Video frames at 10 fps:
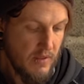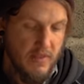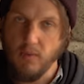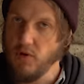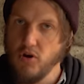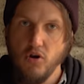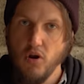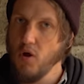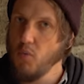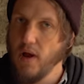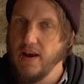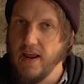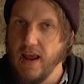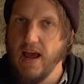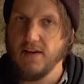they were nowhere
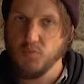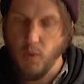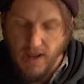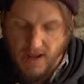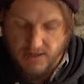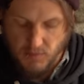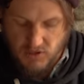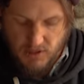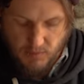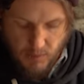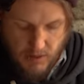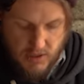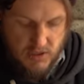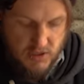near as wet as my jumper.